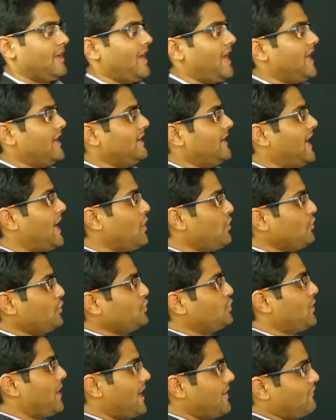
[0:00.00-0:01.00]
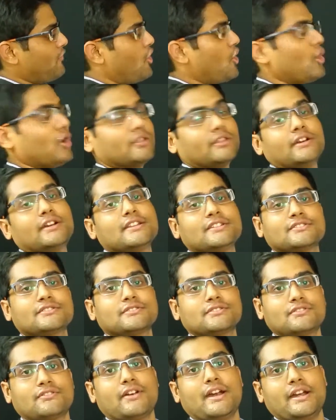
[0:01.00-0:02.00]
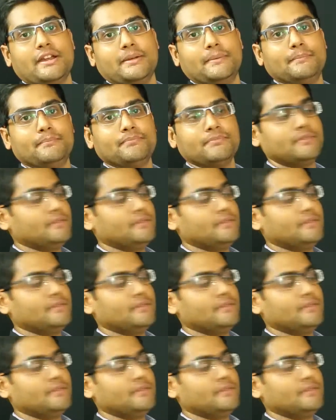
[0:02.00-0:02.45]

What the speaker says: And now you have all the discs ready.